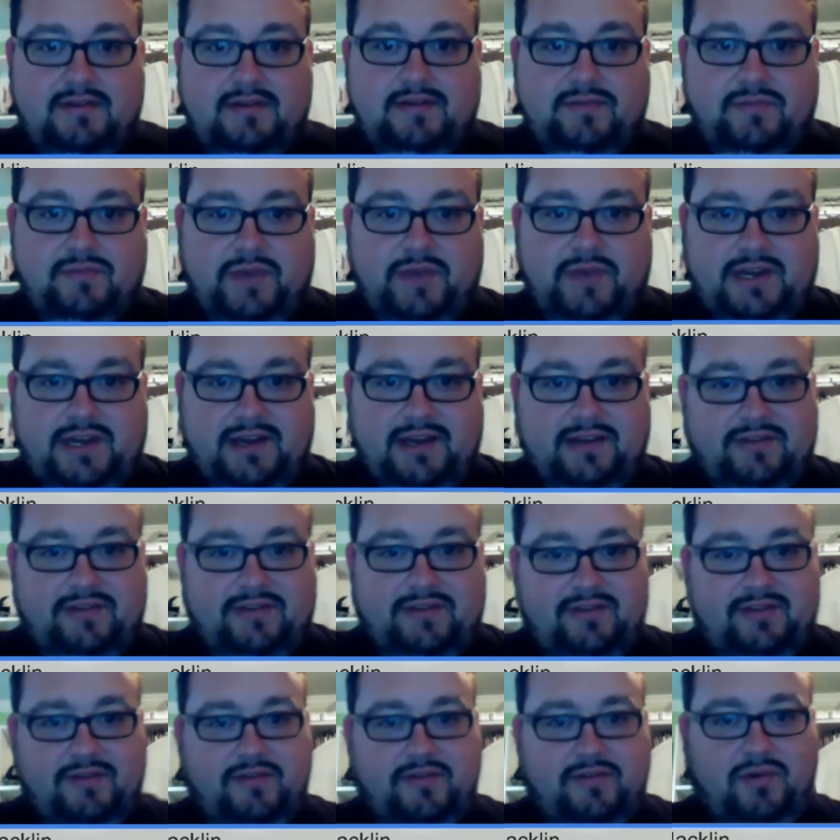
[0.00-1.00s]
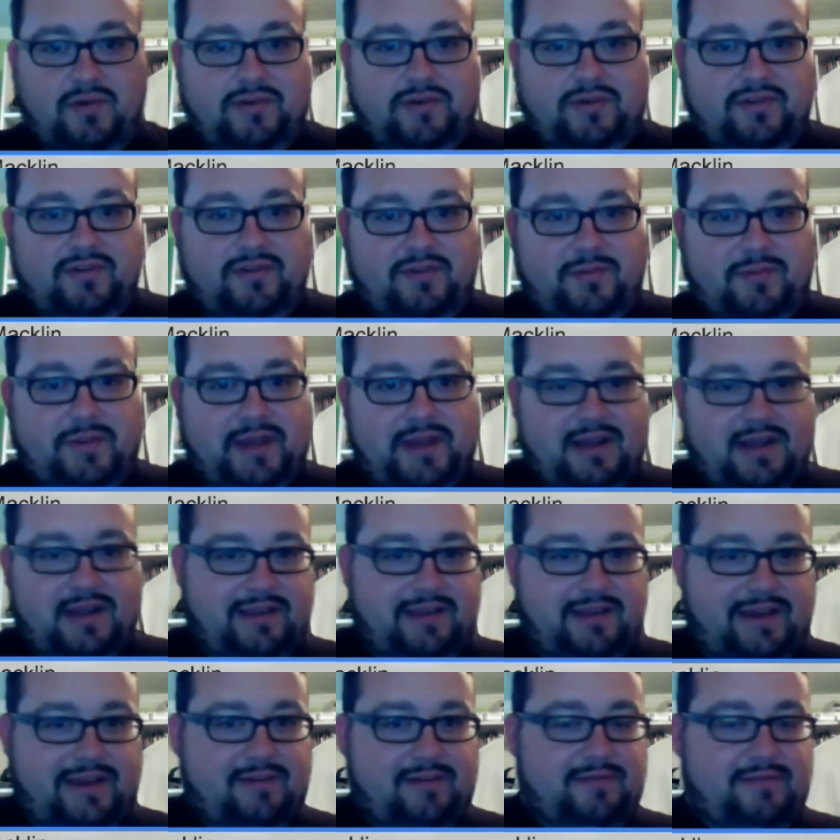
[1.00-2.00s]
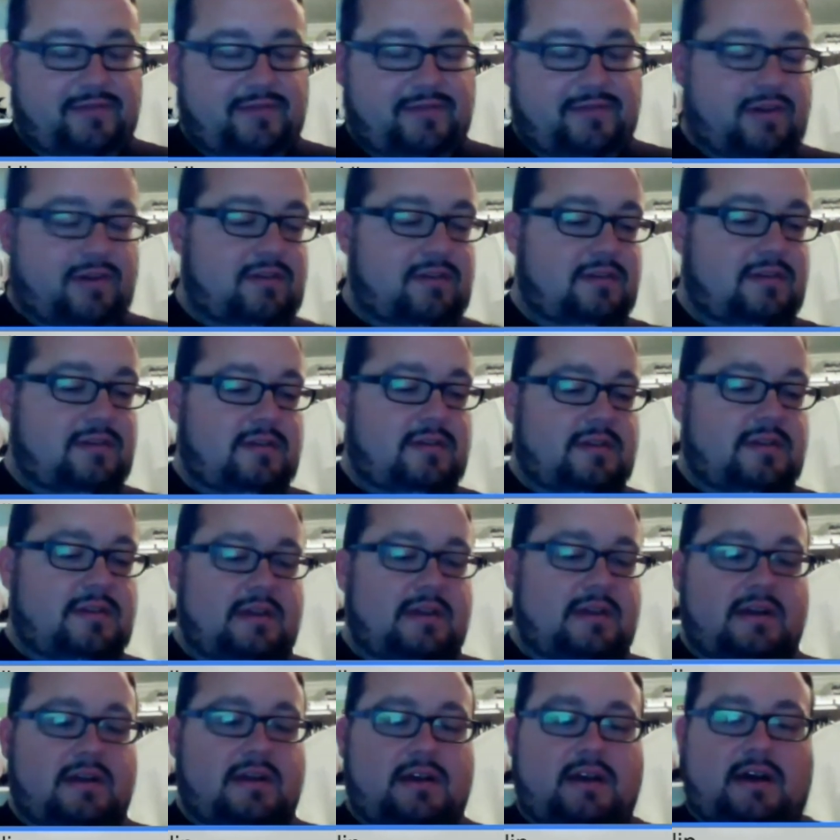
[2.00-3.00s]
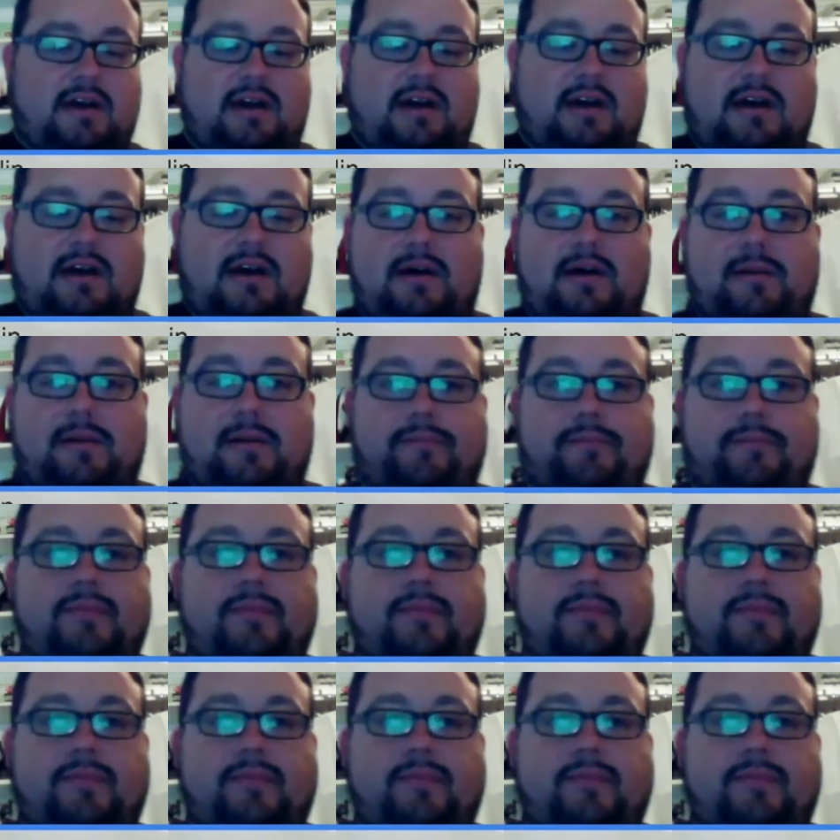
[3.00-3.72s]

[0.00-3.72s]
because of course there's a mega landfill. Um,